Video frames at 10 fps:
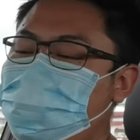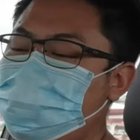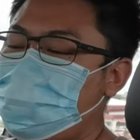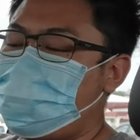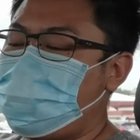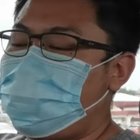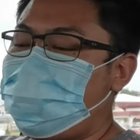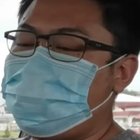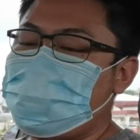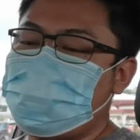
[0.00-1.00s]
you real
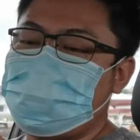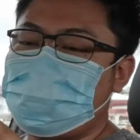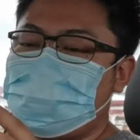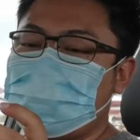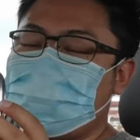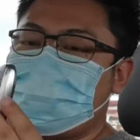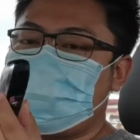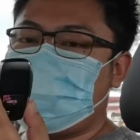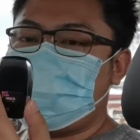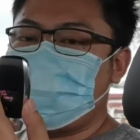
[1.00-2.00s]
quick, this is the
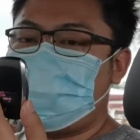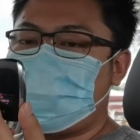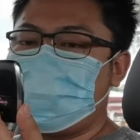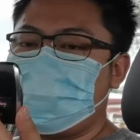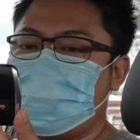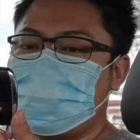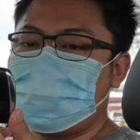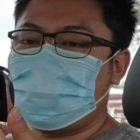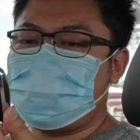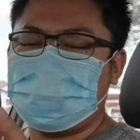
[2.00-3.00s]
Subaru.
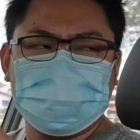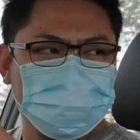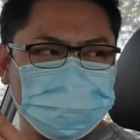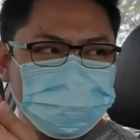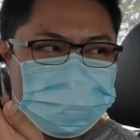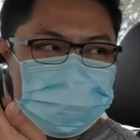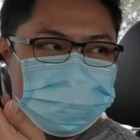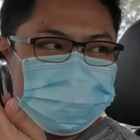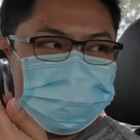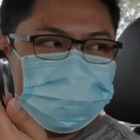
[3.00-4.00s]
I think all
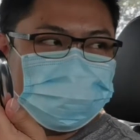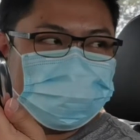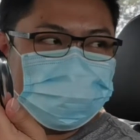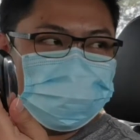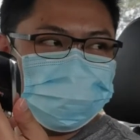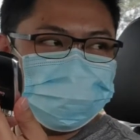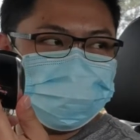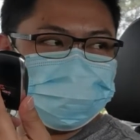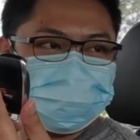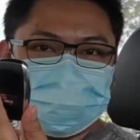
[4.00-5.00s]
Subaru using this key now,
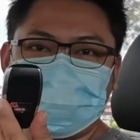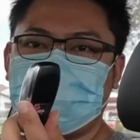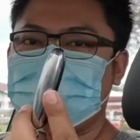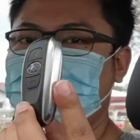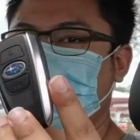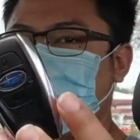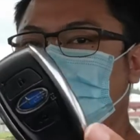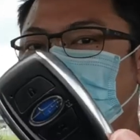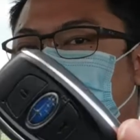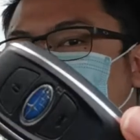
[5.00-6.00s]
right? Yeah, so this is
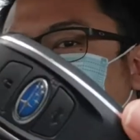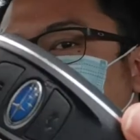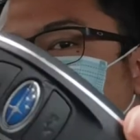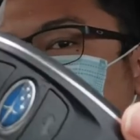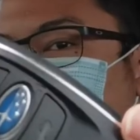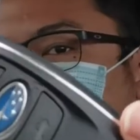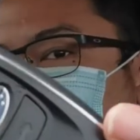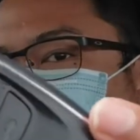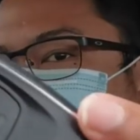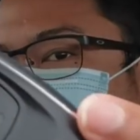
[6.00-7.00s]
the Subaru key.